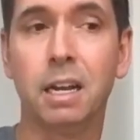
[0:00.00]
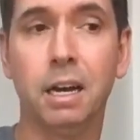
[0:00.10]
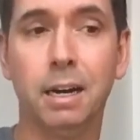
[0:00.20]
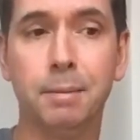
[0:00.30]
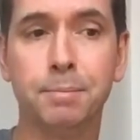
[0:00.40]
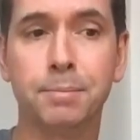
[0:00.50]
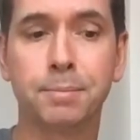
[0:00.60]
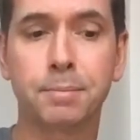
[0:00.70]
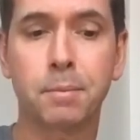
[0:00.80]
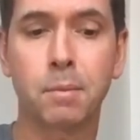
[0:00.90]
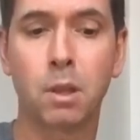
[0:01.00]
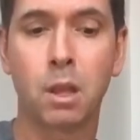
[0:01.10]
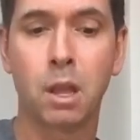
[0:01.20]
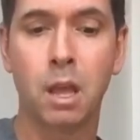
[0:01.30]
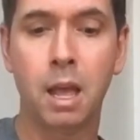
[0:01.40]

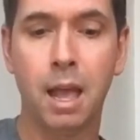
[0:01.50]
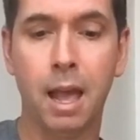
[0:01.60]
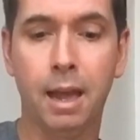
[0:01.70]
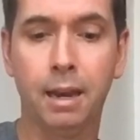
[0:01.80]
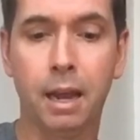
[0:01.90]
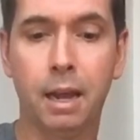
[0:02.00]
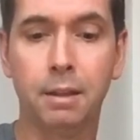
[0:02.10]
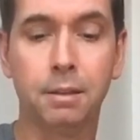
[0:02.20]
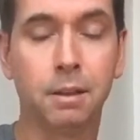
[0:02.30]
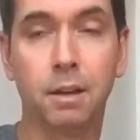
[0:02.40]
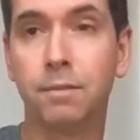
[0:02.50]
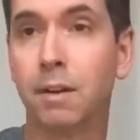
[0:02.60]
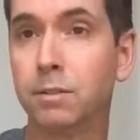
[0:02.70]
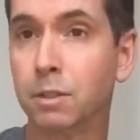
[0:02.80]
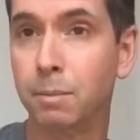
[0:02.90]
And I love
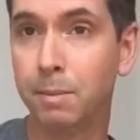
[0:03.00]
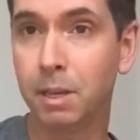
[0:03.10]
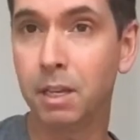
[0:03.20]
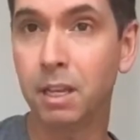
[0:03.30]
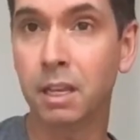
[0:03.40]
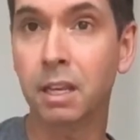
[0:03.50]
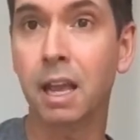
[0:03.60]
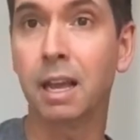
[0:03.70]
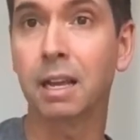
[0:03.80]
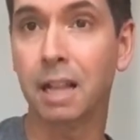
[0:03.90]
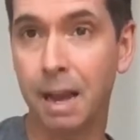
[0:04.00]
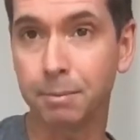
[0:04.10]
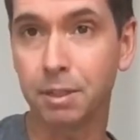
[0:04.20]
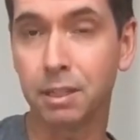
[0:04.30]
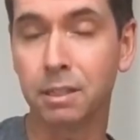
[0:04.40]
obviously B.B. King and
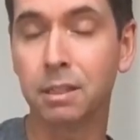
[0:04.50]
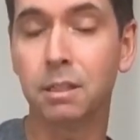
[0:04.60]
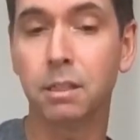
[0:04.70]
Clapton.